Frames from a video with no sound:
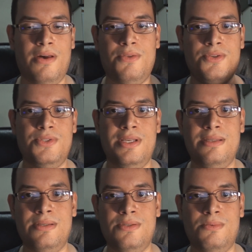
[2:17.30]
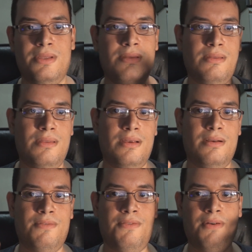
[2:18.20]
other seasons with
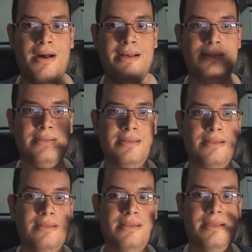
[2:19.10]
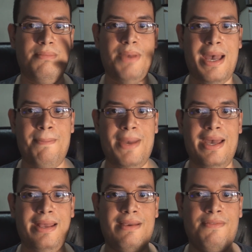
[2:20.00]
their fonts and the
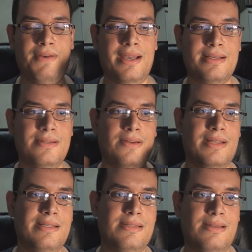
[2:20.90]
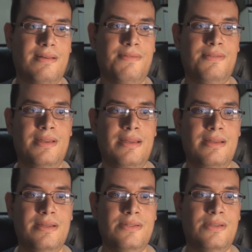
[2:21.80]
Batman effects and all that stuff.
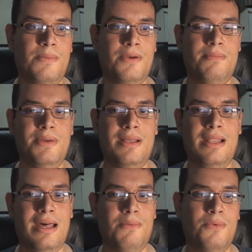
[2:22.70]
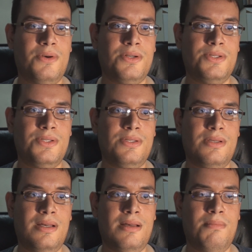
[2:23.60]
So it would have been a lot worse.
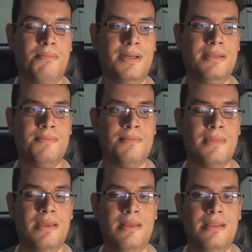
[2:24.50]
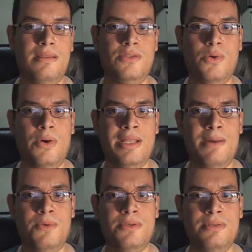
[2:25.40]
But the toy
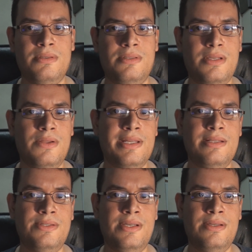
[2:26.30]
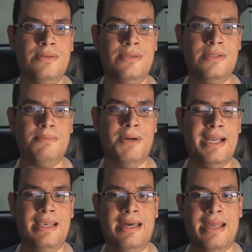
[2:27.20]
line would still continue
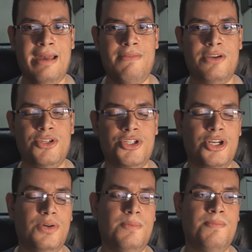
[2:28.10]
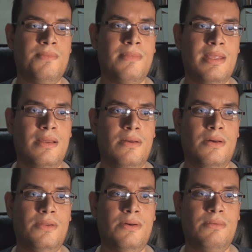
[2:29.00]
despite not having a show.
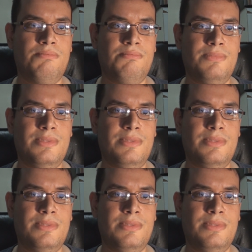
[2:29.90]
Although,